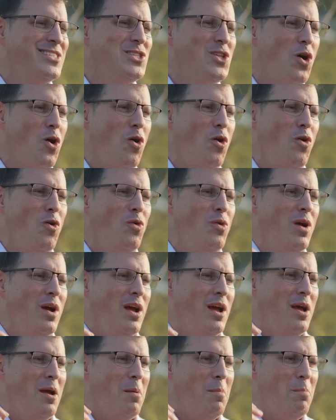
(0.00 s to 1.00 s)
no
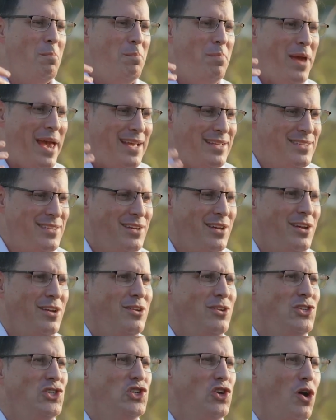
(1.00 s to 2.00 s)
better
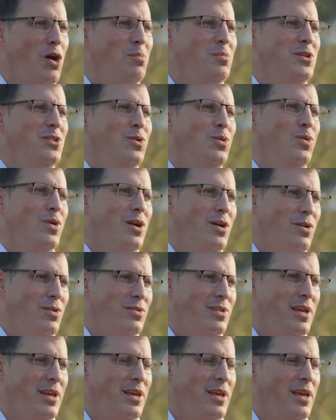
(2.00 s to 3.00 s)
job in the
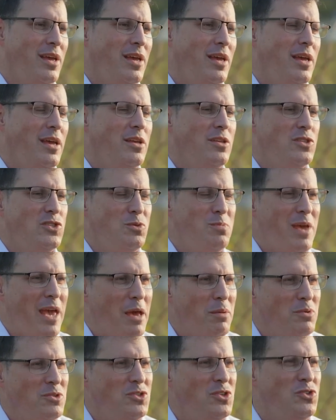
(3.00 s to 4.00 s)
world to be
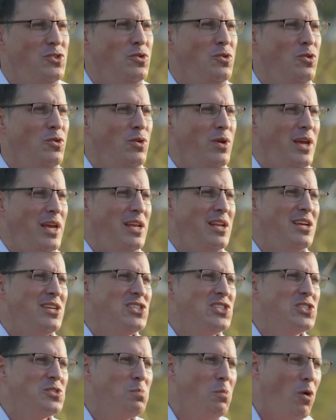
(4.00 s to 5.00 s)
able to do in a
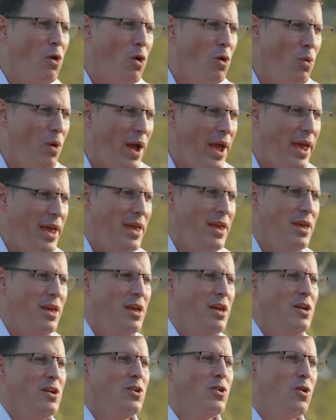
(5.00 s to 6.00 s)
small way
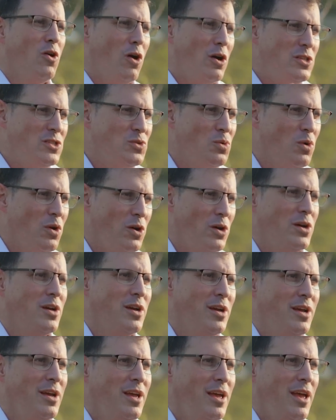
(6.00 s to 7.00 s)
God's
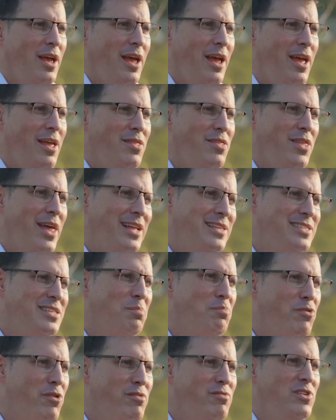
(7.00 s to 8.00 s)
work. And that's the
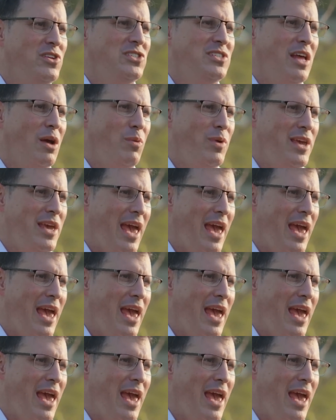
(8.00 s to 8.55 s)
privilege that we